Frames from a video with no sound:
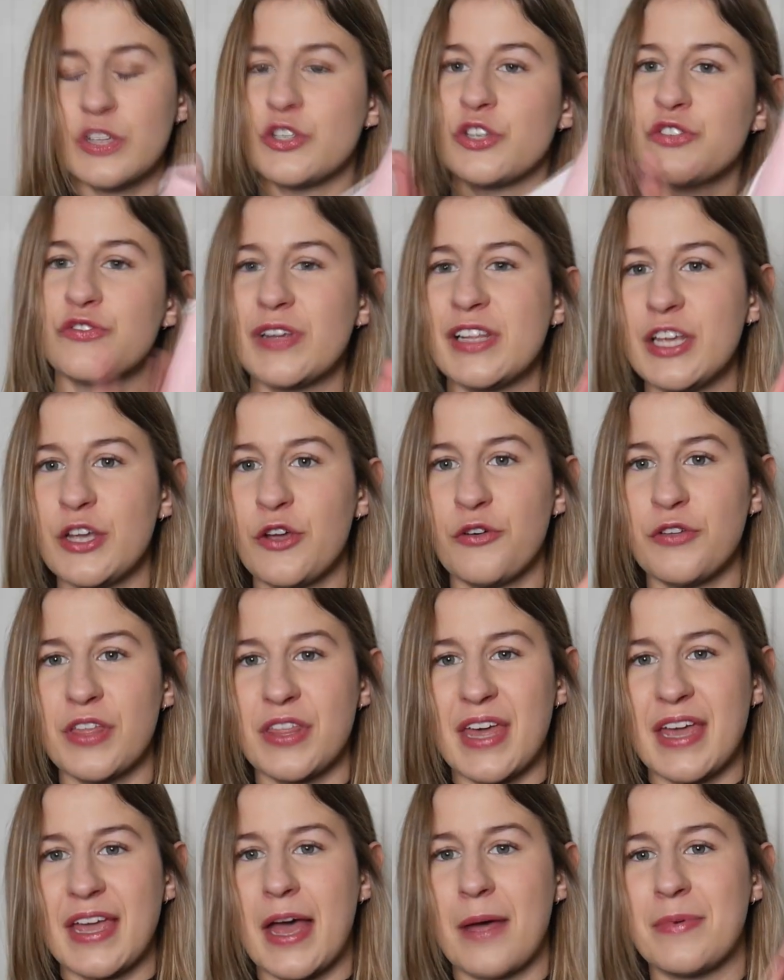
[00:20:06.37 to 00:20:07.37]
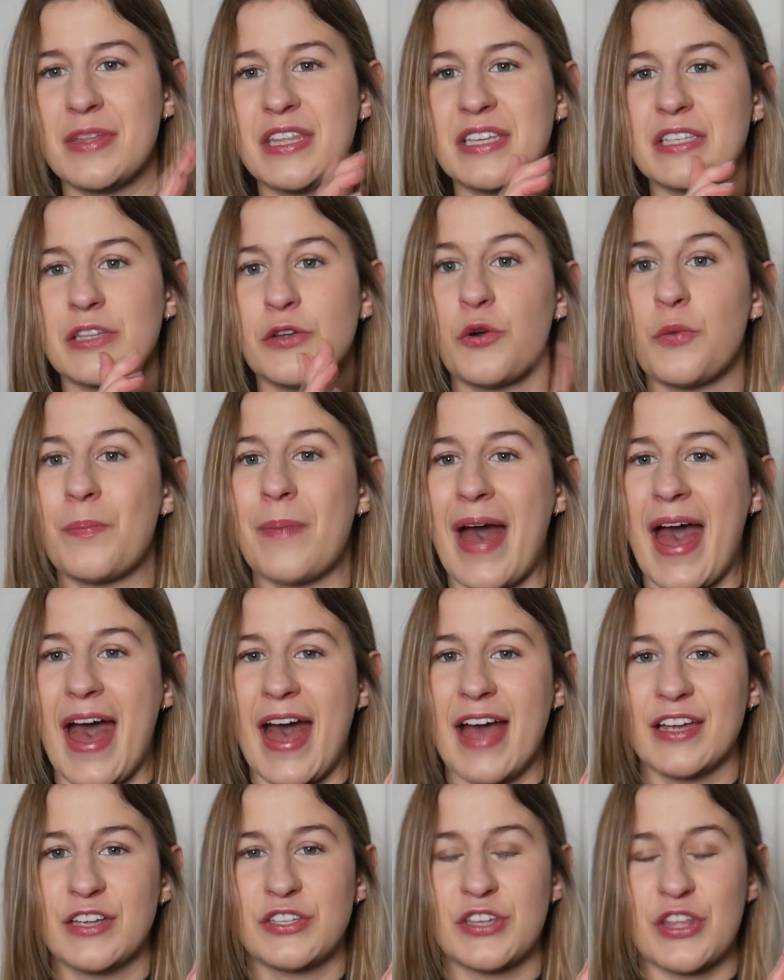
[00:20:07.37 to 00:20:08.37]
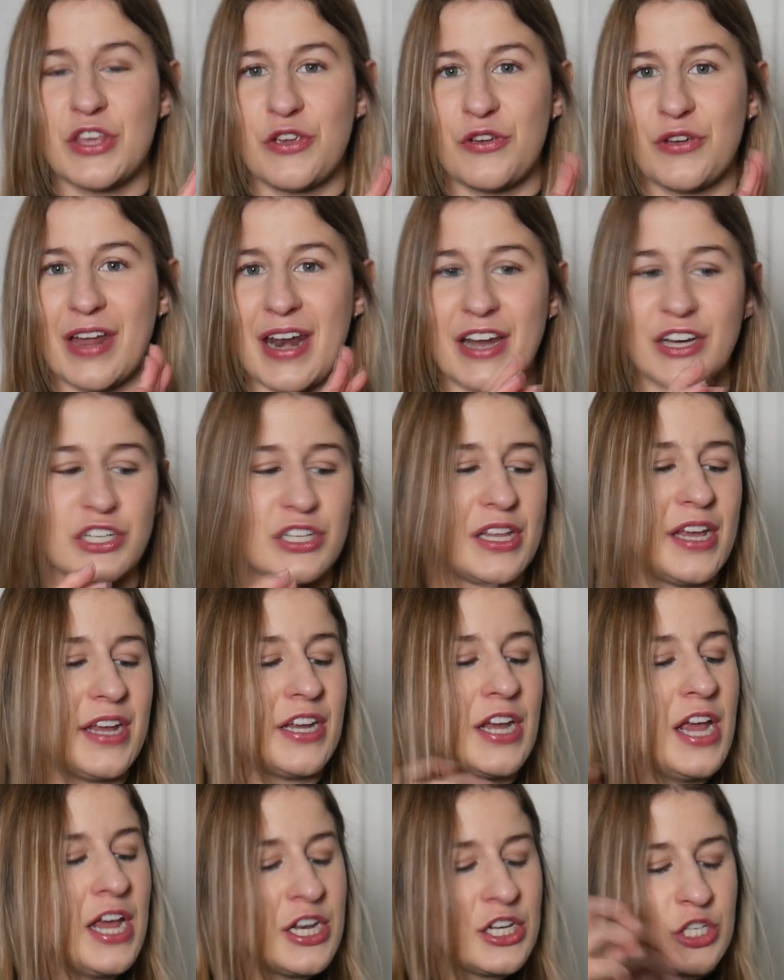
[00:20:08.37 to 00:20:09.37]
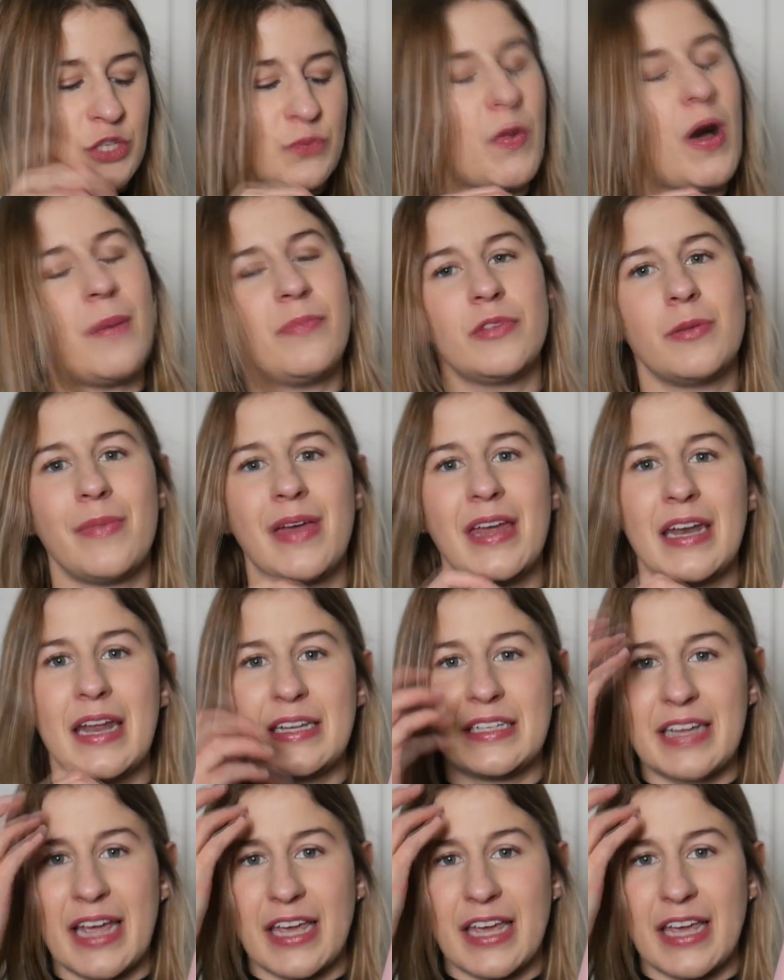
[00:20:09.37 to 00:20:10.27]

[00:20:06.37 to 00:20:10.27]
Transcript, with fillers: So it's really cool that they come in this little bag so that you can actually just pop them in,